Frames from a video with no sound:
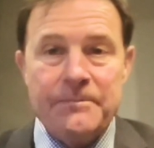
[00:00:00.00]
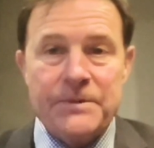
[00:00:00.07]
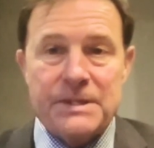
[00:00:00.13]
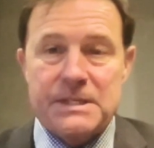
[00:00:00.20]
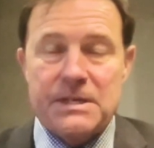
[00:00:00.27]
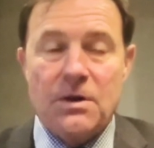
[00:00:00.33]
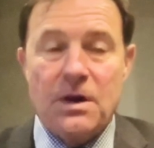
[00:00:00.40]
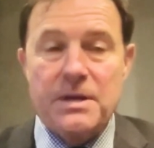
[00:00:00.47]

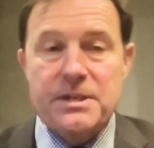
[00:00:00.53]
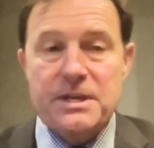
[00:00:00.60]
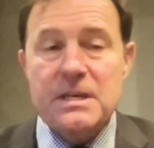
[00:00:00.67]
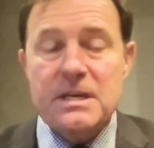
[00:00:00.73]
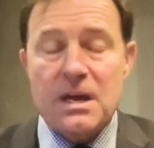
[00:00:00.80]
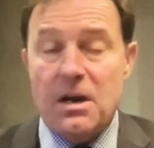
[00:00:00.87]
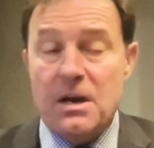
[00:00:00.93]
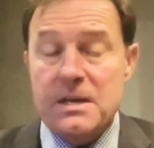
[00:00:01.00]
So I think
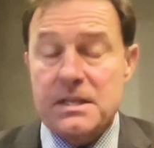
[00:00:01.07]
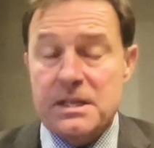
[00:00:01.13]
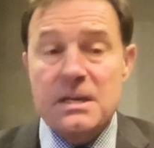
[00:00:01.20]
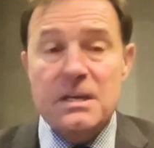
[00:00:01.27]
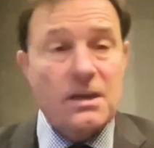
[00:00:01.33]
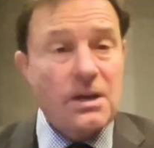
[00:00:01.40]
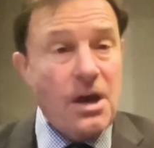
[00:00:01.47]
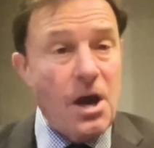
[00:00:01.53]

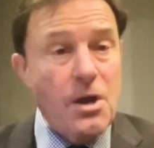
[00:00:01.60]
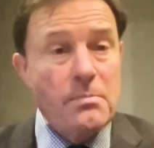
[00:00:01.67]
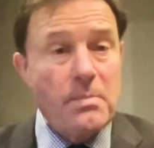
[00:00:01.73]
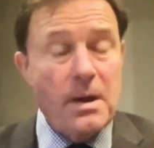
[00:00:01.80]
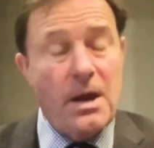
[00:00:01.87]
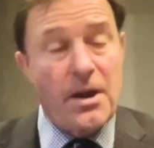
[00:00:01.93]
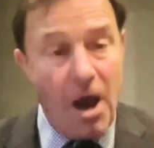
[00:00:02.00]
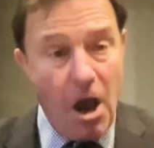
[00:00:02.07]

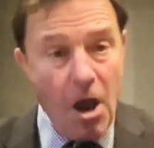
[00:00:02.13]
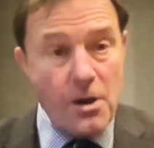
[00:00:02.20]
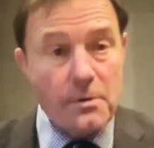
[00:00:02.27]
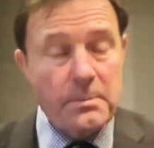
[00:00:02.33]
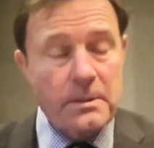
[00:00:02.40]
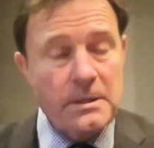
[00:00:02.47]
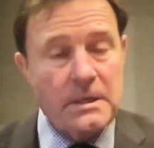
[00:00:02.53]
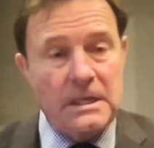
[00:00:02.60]
and
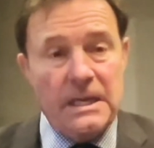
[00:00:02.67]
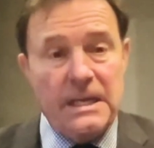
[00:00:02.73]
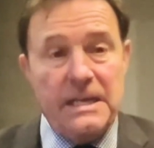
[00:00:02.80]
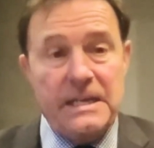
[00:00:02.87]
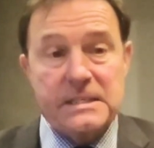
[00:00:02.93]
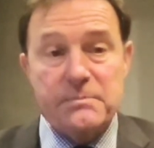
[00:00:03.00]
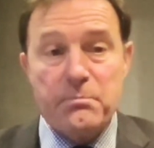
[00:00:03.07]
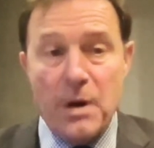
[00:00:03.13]
hope he
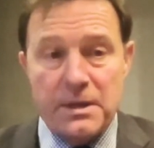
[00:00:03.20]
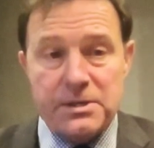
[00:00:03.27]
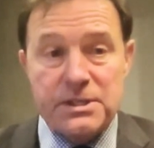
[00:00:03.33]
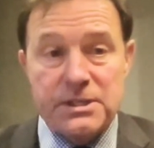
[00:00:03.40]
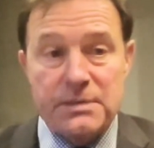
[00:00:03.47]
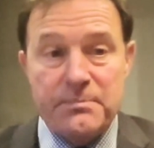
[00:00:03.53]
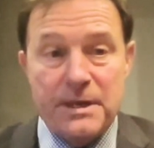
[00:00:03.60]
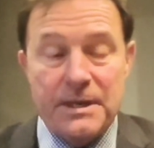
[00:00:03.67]
is much
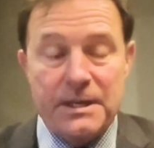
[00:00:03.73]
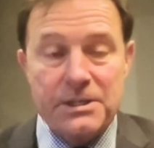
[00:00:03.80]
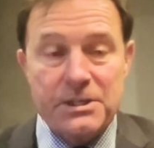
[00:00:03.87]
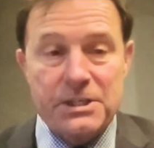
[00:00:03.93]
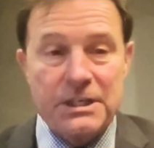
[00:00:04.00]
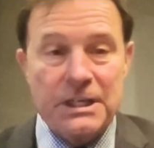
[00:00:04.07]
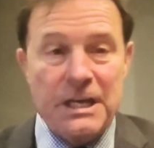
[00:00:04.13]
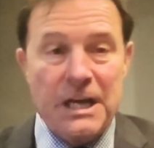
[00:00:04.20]

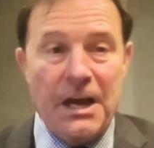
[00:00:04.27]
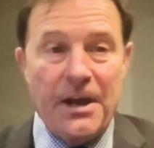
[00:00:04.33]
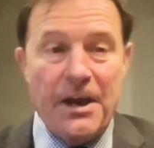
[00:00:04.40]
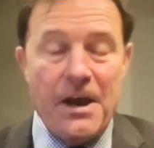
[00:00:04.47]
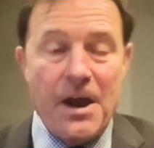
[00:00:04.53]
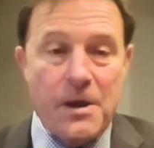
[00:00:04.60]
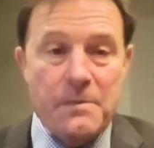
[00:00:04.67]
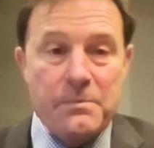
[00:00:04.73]
diminished, and I
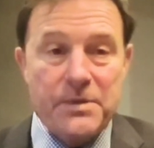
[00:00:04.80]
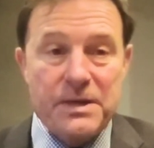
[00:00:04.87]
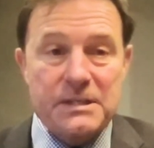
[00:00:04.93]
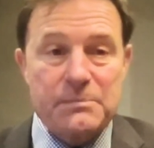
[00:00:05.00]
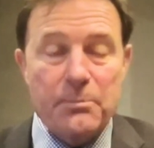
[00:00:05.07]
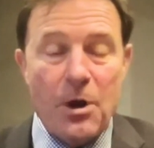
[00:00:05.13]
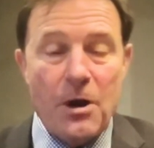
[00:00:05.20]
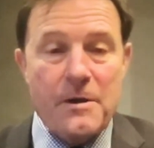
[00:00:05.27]
hope this
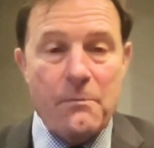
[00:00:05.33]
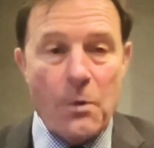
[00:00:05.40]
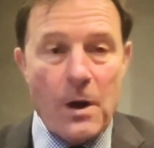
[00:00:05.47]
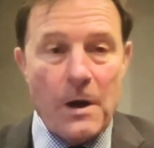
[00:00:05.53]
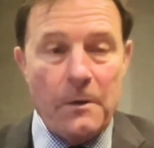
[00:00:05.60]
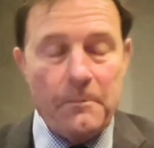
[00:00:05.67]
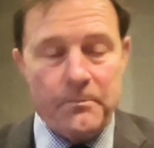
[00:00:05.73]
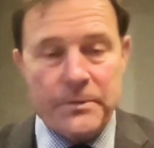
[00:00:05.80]
might
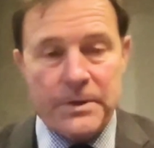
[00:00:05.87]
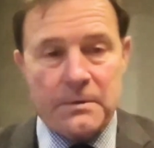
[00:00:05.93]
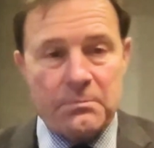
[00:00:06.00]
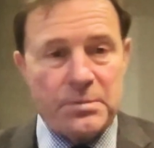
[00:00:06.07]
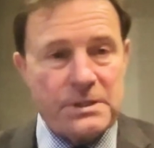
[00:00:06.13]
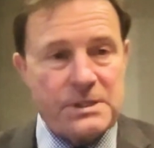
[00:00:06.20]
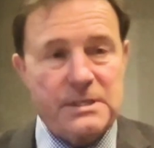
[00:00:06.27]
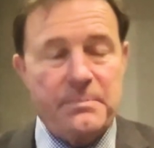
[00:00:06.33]
well
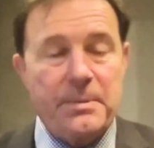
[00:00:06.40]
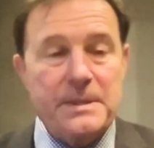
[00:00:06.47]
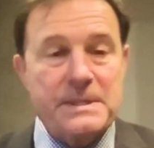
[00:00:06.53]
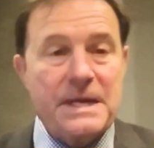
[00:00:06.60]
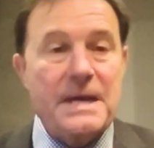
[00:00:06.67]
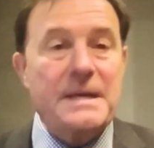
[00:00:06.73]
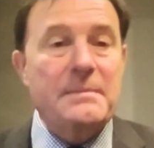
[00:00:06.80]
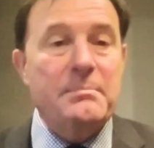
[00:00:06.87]

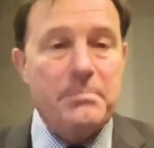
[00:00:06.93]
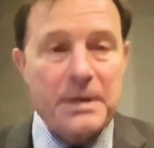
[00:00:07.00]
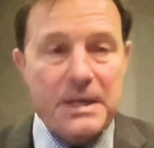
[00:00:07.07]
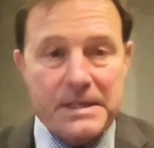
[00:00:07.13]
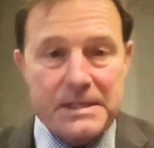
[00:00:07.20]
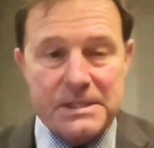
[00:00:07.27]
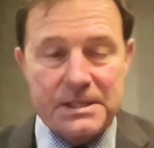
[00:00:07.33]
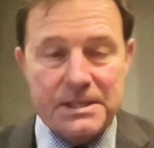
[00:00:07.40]
precipitate
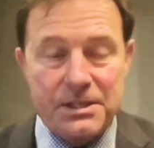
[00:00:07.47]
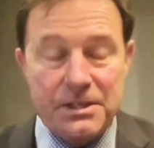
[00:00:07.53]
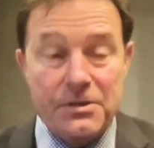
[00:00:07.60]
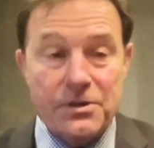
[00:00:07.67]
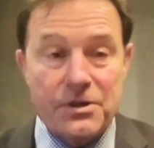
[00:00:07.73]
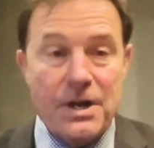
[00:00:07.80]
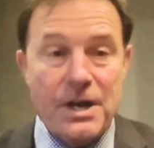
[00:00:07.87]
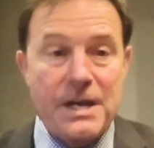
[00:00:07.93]
peace in
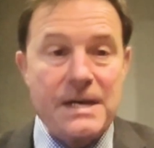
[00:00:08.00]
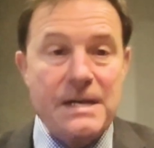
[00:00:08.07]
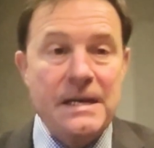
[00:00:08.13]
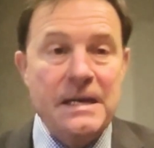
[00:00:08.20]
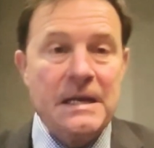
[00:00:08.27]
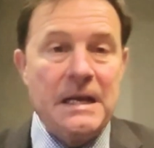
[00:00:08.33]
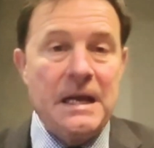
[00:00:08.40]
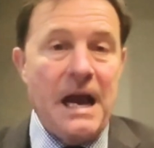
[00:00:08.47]
Ukraine
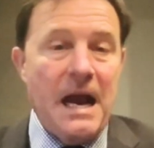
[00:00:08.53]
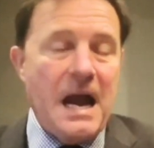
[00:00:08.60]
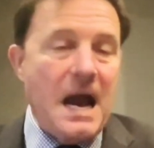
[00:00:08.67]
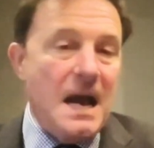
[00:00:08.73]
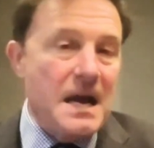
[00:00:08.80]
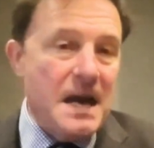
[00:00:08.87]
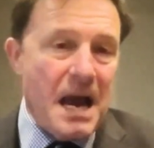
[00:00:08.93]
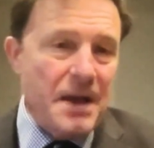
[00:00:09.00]

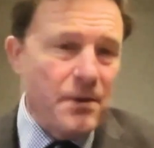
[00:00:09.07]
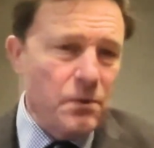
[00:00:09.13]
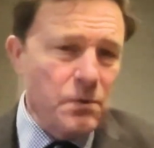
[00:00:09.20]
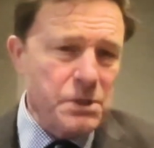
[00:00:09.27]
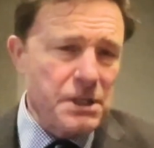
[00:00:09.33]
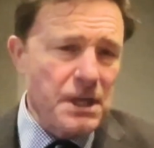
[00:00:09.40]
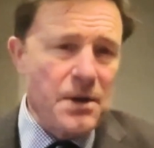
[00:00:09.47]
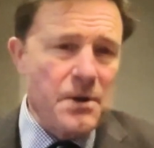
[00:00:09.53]
and
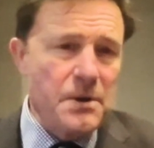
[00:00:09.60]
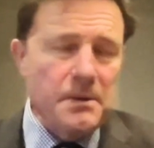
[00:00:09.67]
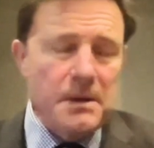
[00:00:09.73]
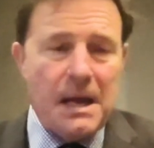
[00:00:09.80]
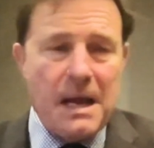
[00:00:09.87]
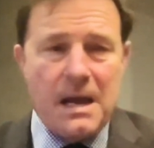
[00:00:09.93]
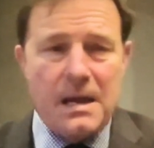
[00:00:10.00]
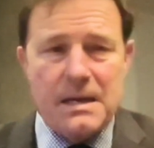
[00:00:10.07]
also
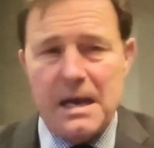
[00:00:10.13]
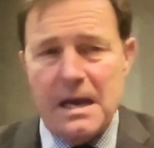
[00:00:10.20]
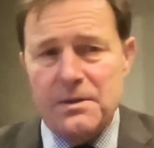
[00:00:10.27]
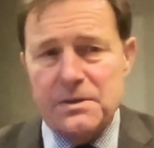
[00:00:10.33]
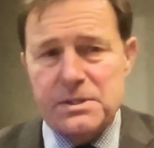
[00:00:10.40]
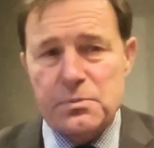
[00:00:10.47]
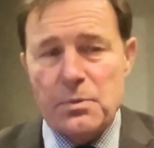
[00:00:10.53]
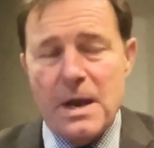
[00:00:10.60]

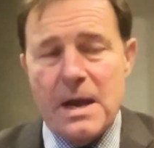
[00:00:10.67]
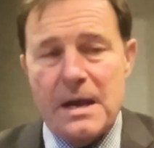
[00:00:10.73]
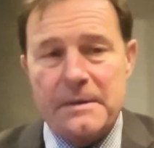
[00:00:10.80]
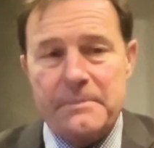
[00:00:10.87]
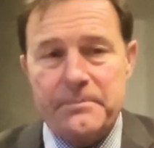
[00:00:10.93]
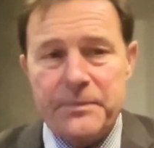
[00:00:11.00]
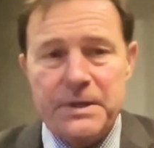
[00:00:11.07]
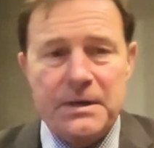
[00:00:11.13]

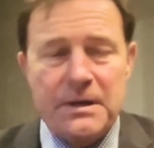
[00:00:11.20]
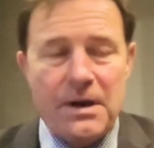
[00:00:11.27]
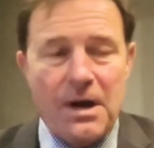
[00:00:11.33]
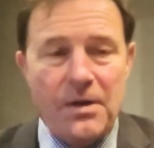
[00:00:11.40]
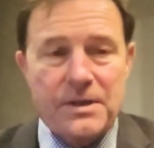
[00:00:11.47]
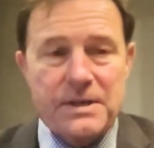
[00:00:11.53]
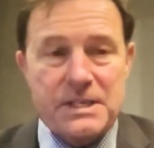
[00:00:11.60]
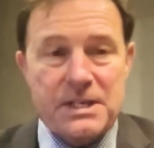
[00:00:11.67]
elsewhere.
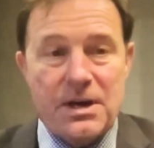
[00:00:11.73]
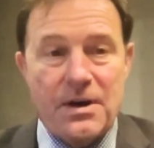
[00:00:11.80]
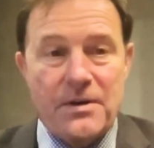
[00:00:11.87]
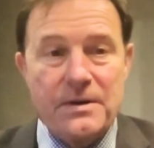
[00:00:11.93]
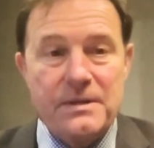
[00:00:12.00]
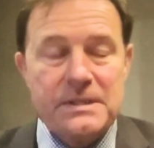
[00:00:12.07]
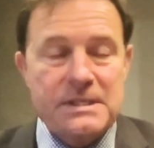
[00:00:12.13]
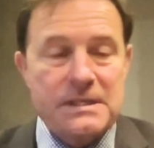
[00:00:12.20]
Other
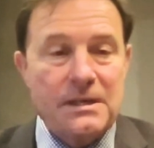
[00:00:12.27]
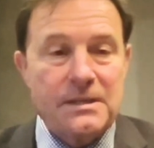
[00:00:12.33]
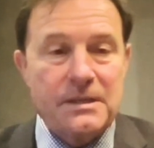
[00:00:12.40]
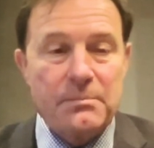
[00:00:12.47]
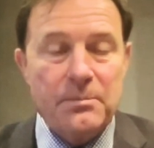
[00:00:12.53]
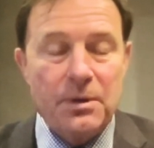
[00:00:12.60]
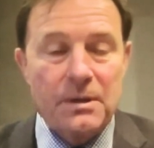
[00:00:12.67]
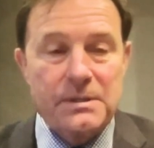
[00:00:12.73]
tyrants like the
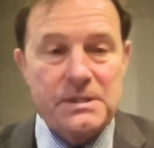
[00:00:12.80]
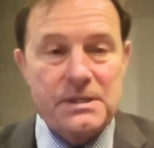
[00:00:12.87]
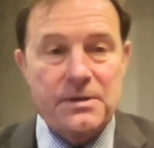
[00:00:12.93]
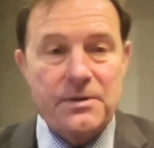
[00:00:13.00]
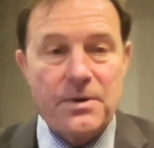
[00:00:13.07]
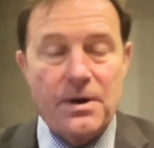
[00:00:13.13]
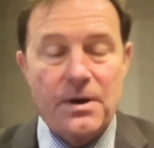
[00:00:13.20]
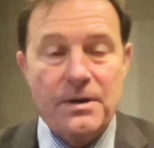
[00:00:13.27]
mullahs in
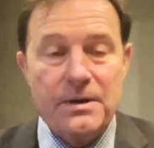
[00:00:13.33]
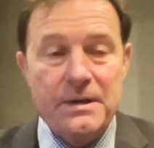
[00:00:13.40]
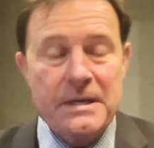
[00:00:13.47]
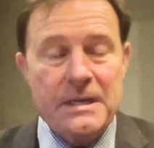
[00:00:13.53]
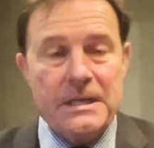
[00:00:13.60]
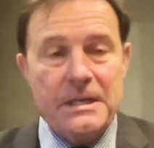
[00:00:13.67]
Iran.